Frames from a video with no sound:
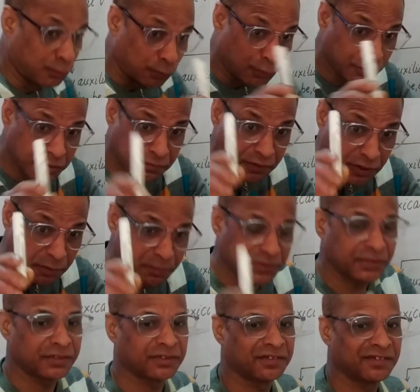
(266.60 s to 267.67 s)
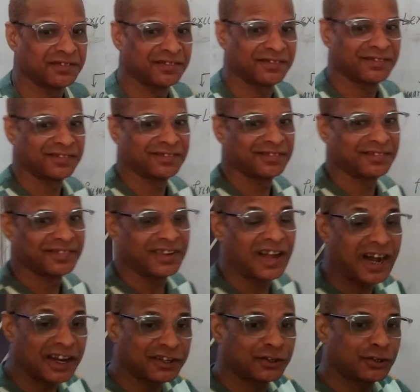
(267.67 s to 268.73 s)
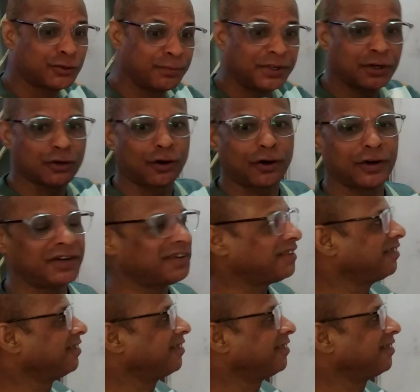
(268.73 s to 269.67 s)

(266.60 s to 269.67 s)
Those verbs are to be called